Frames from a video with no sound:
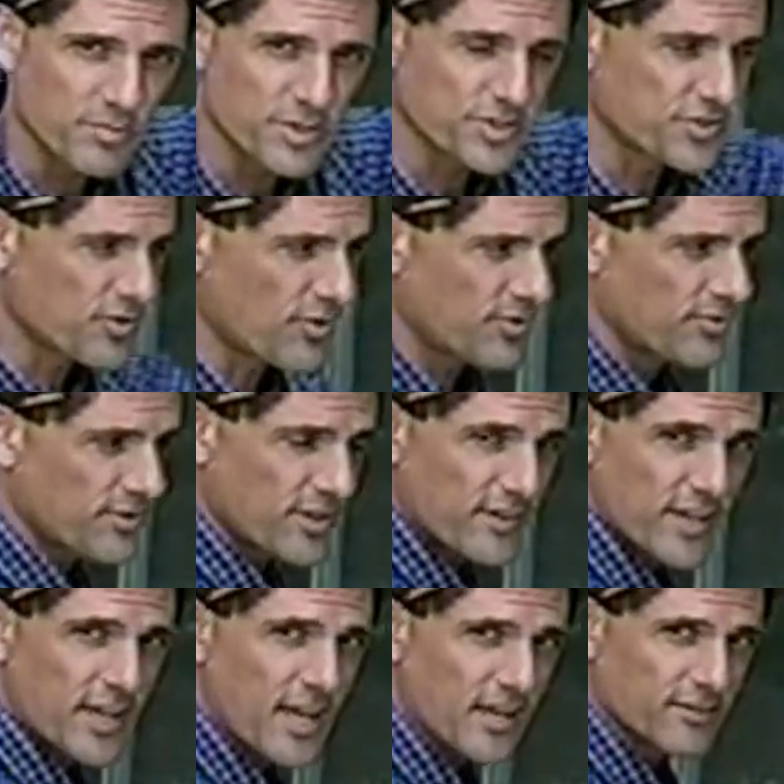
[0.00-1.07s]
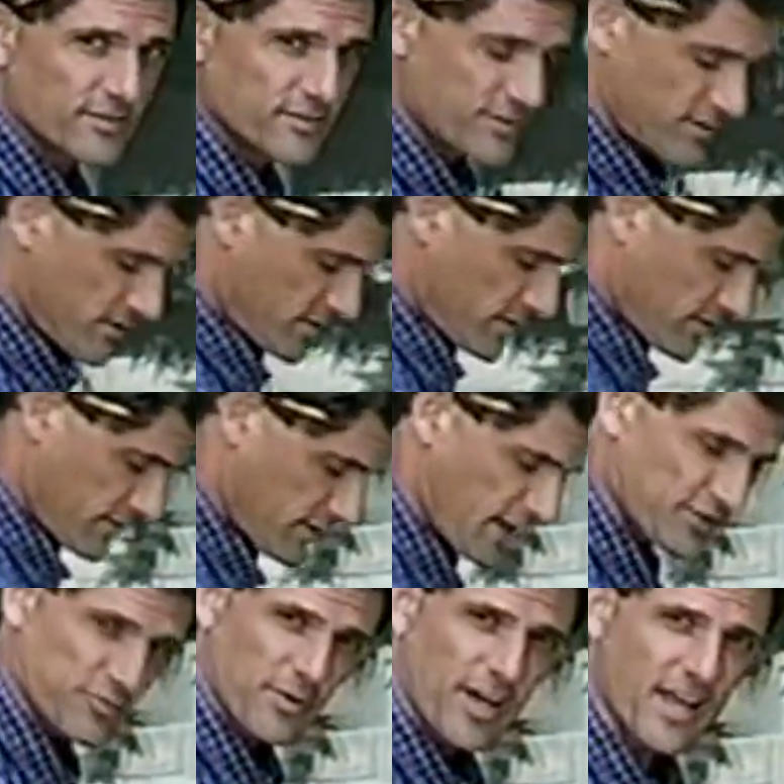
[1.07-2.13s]
will be shorter than the ends. And
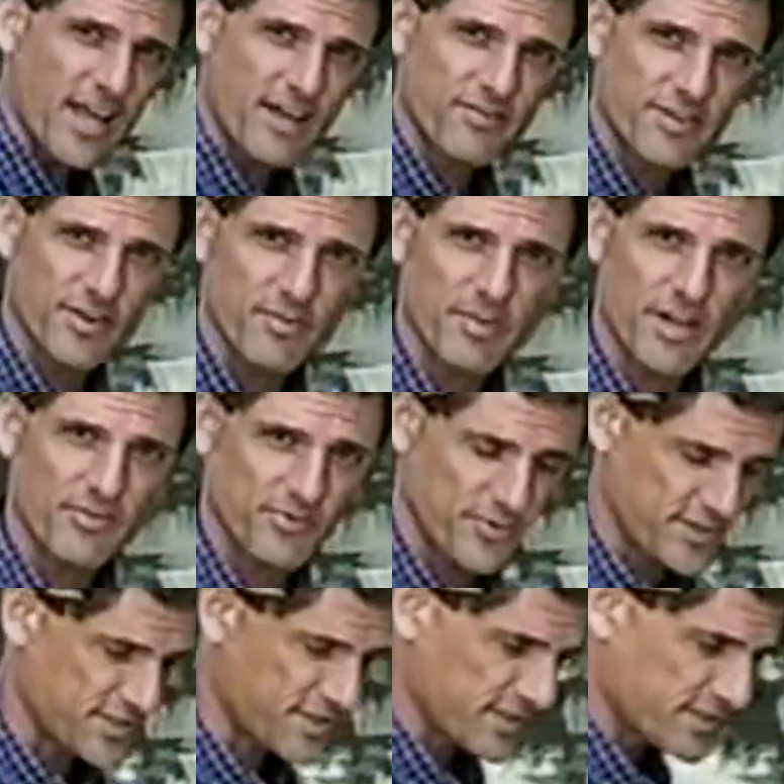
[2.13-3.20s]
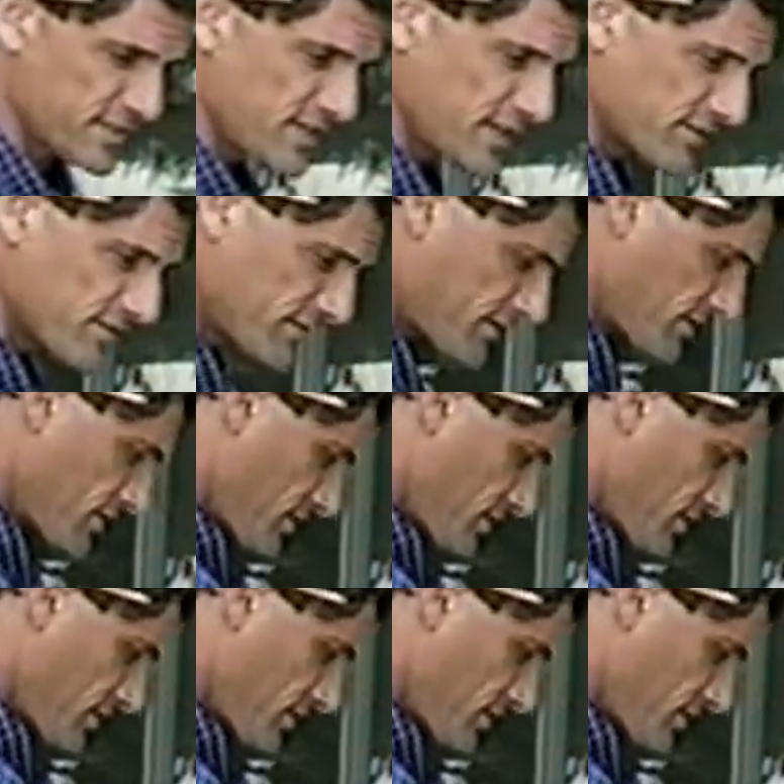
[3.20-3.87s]
that's what I have here, about 3 sixteenths.